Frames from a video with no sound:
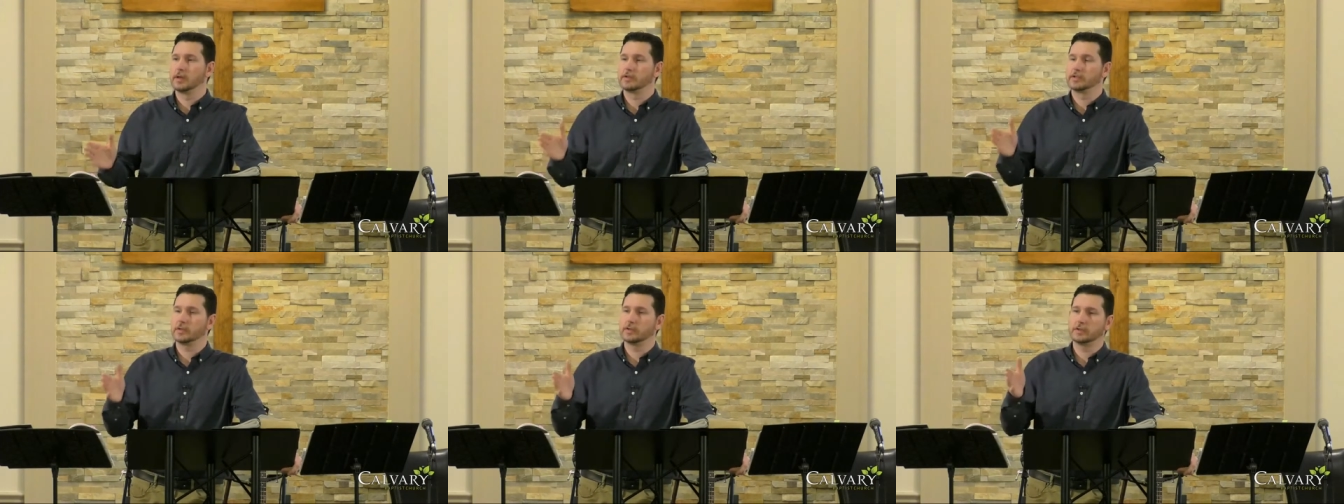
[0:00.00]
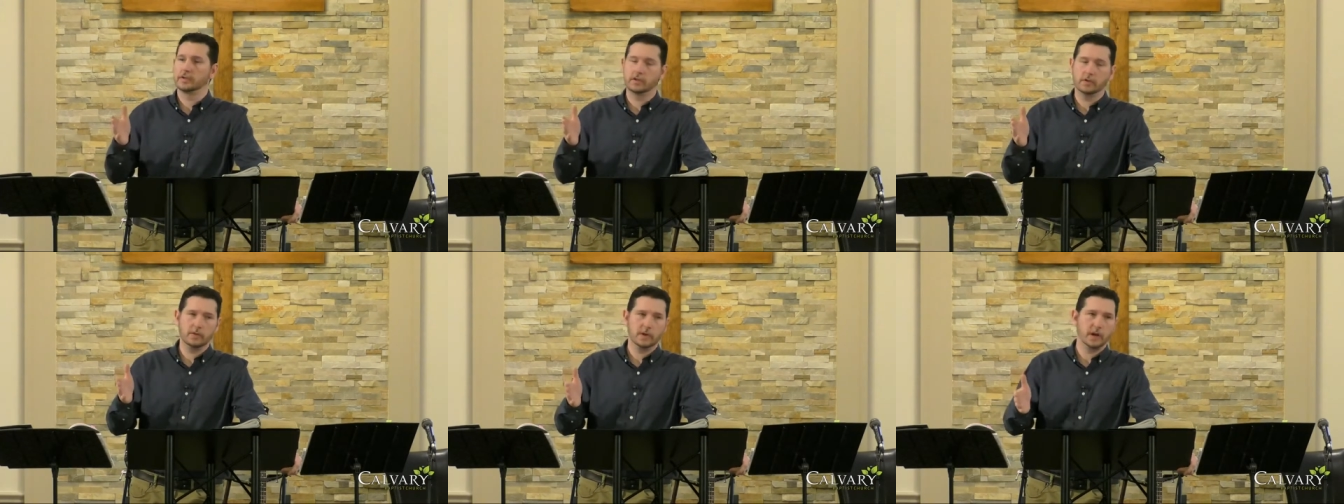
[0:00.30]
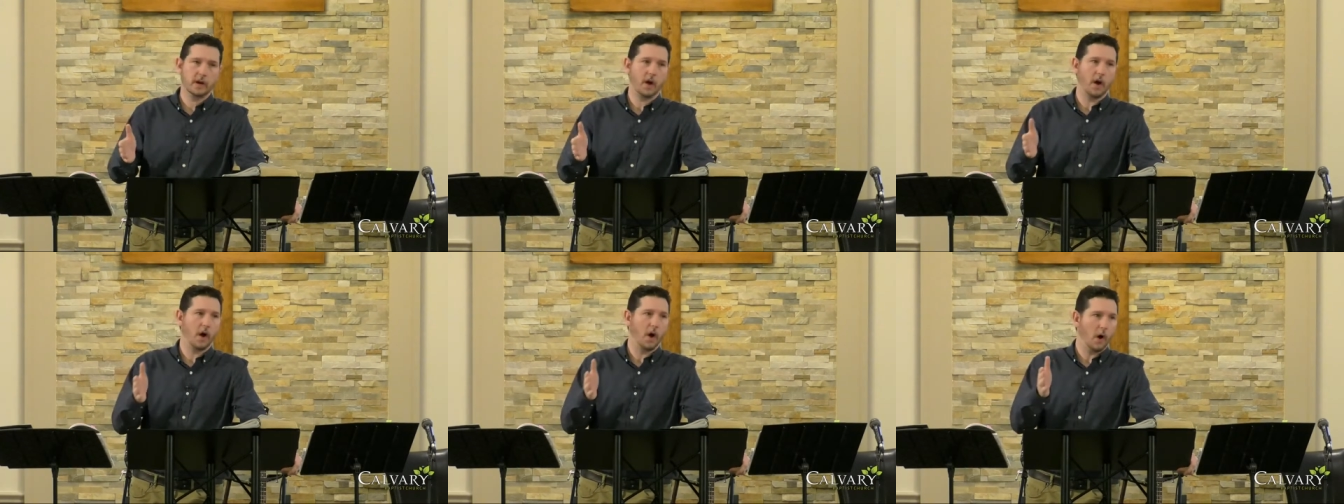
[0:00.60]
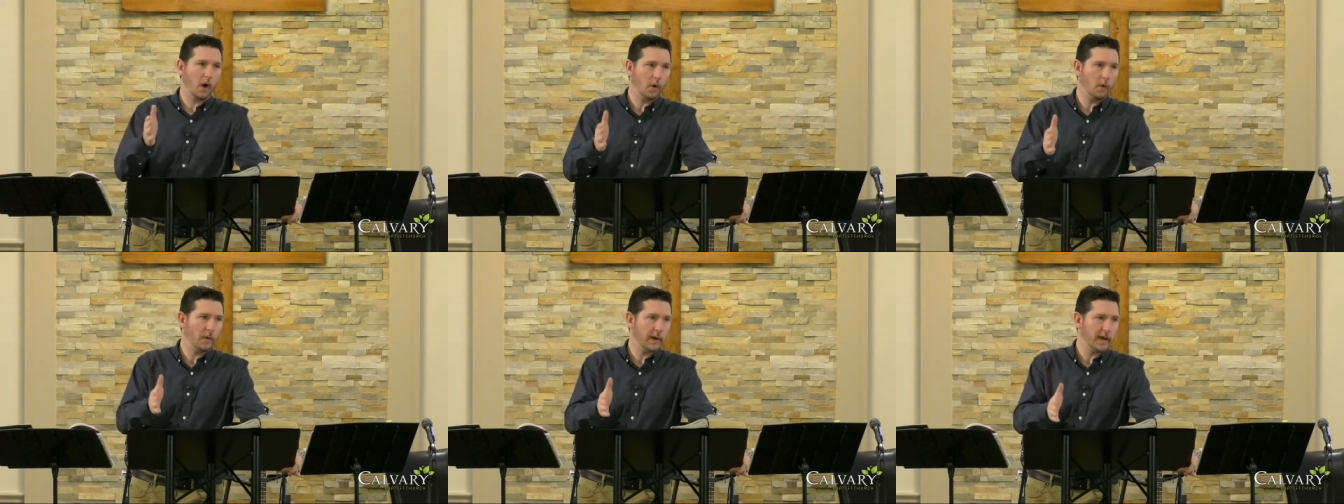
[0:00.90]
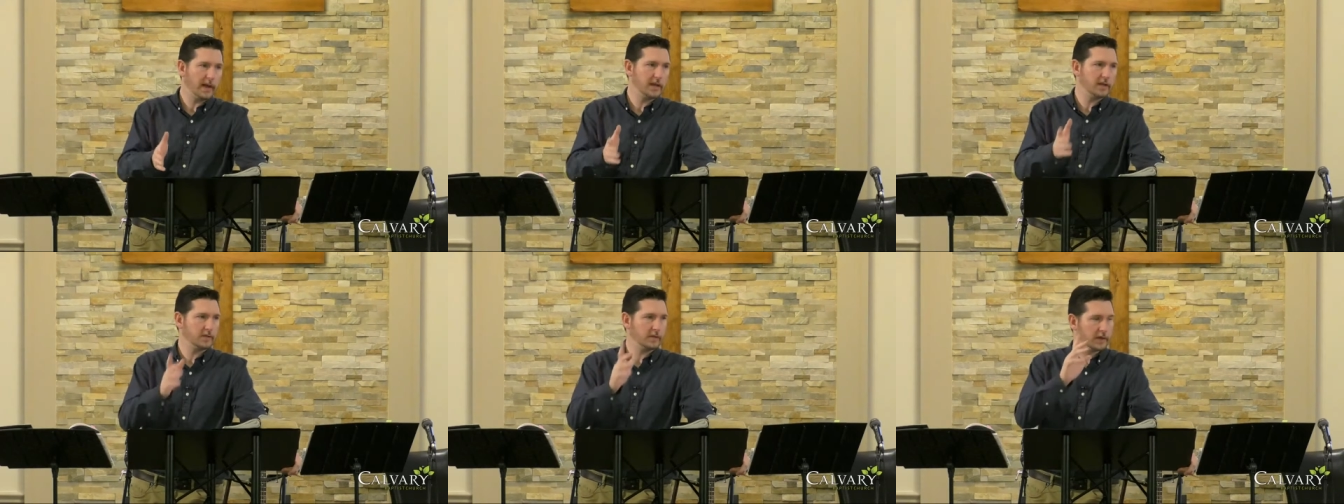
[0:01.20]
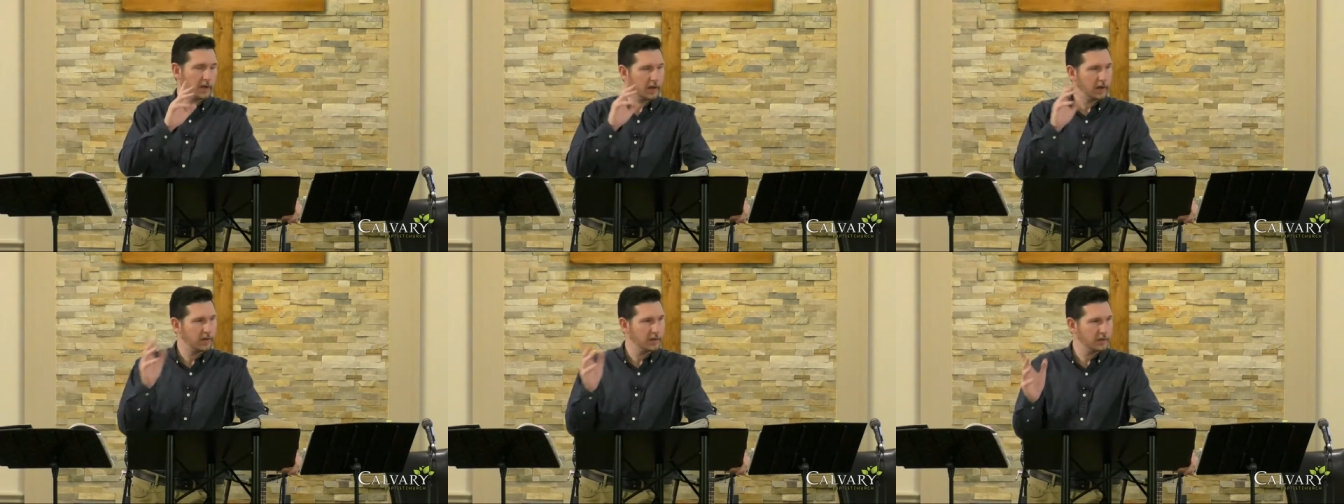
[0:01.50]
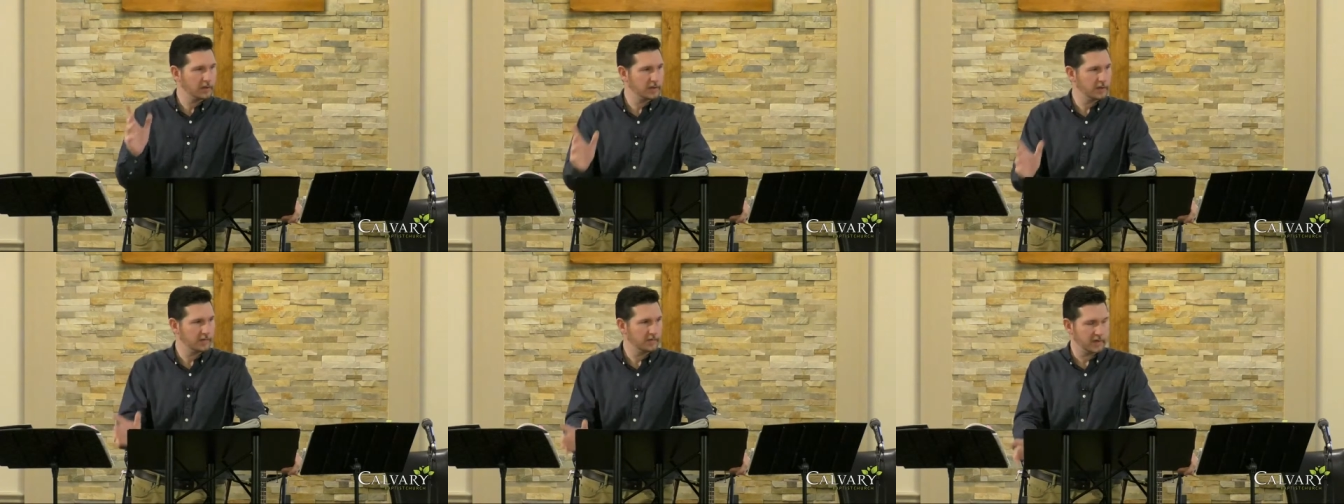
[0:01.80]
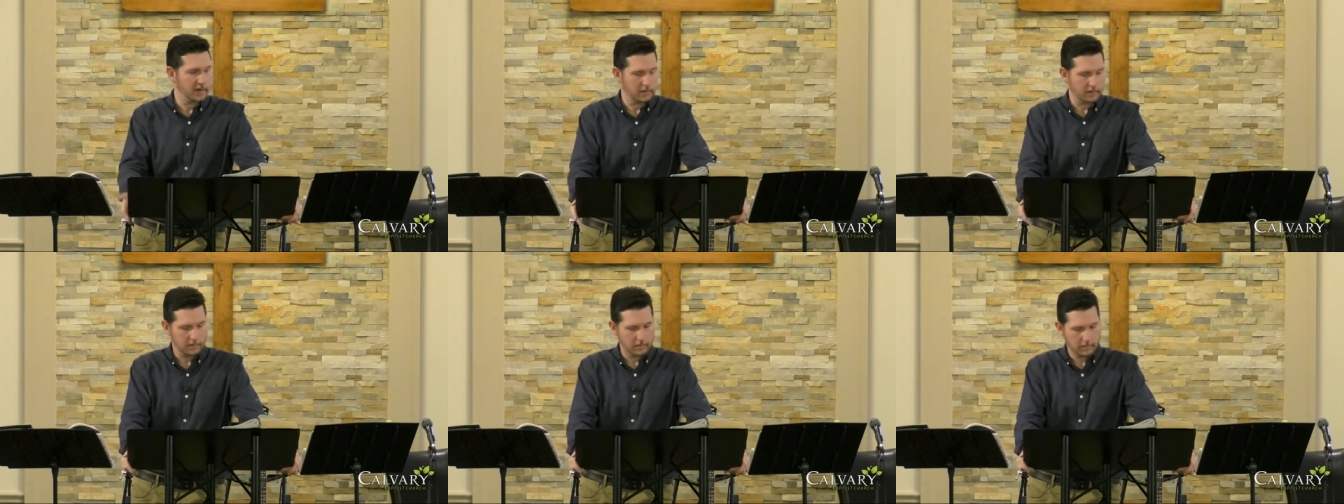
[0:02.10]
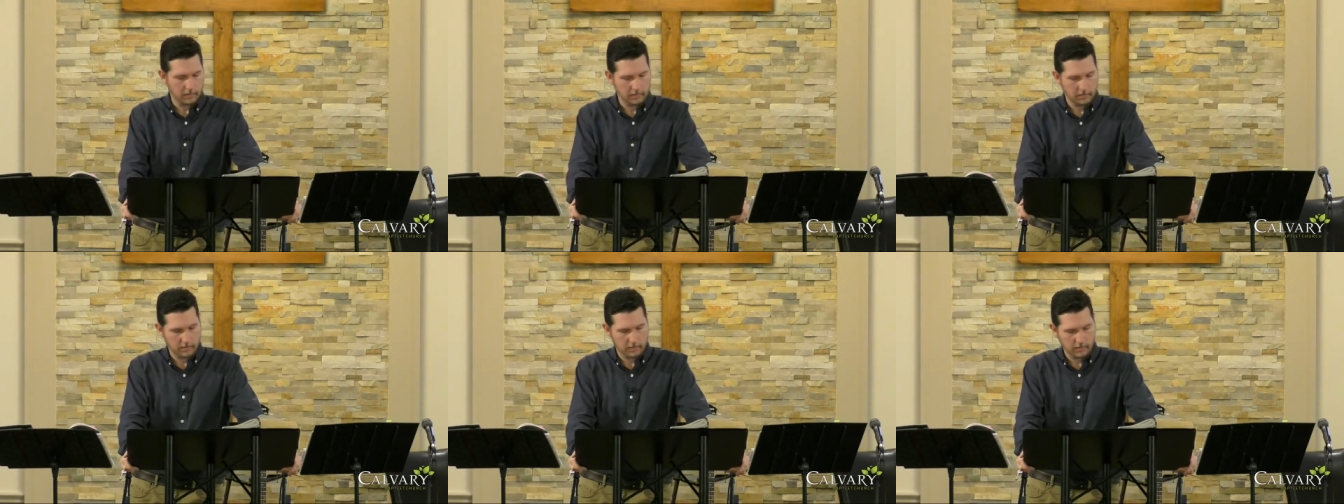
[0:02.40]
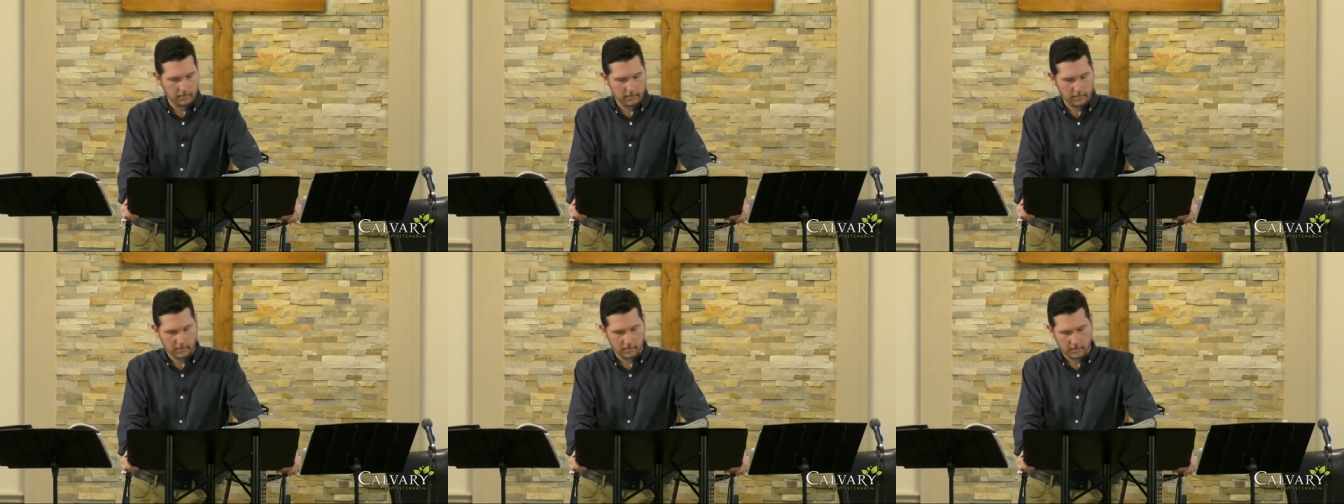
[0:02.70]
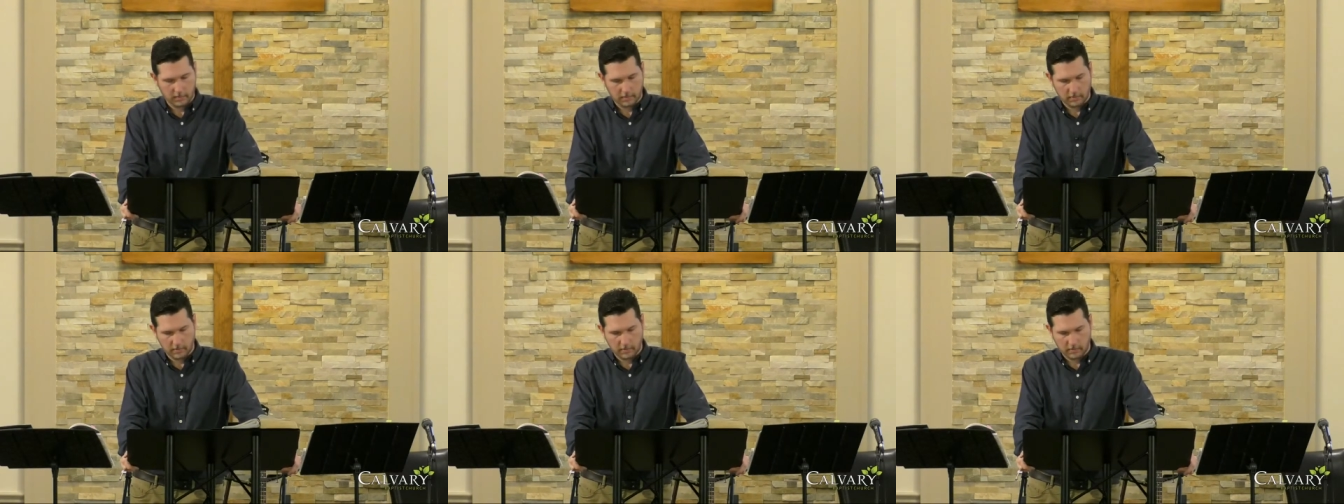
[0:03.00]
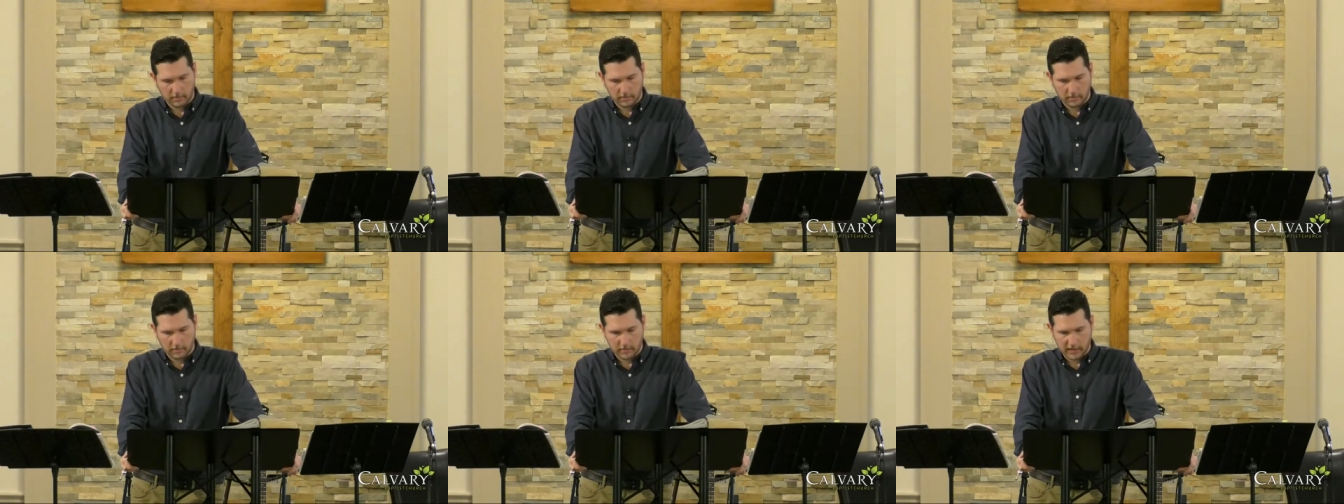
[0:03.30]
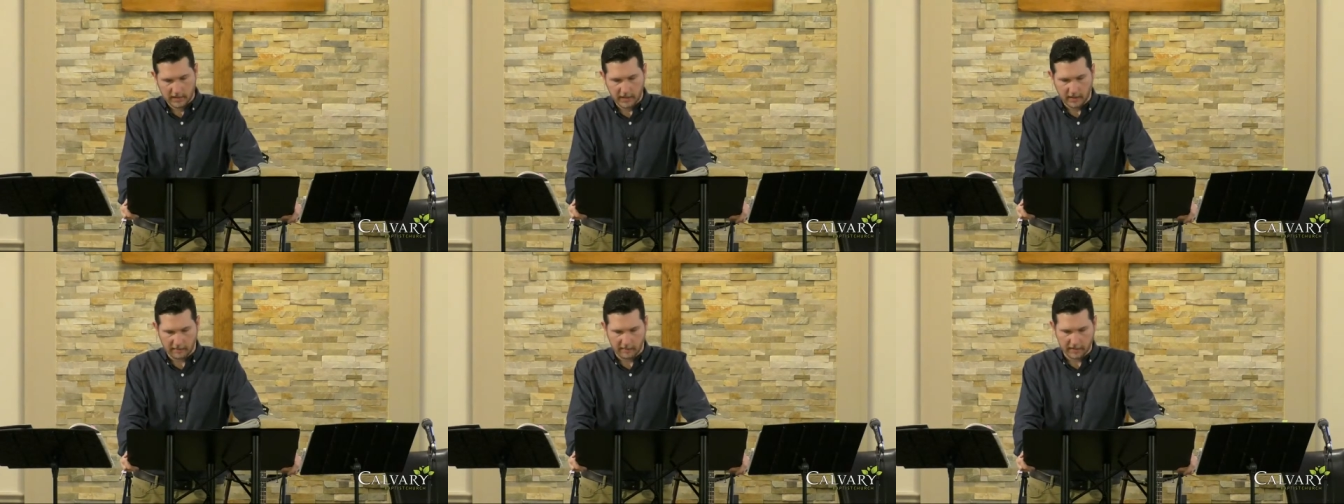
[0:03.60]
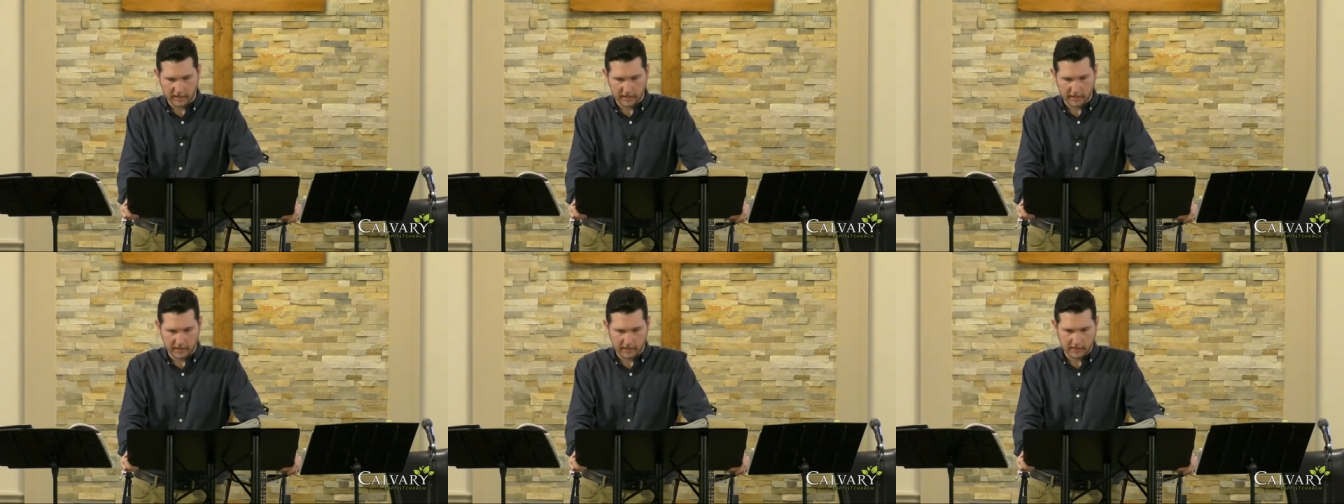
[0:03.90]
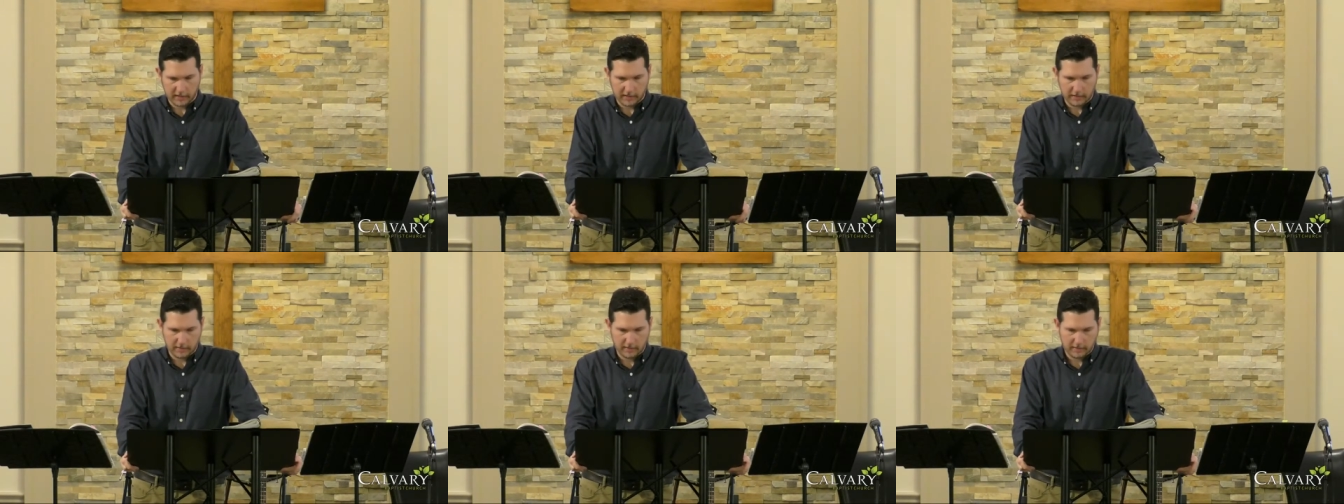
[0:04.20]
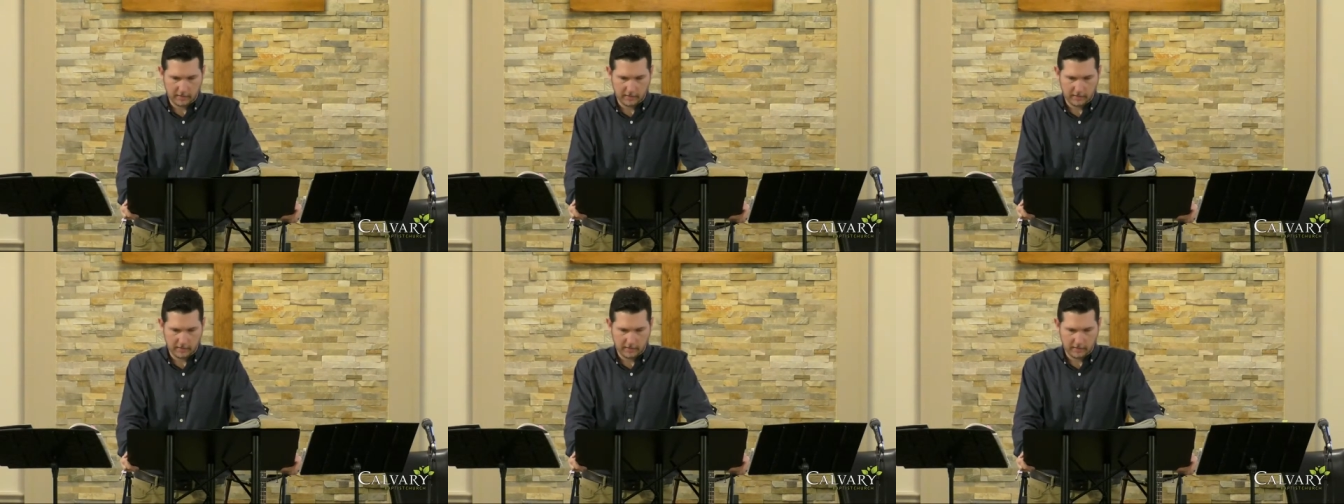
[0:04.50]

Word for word: So do it always with others in view. Selflessness.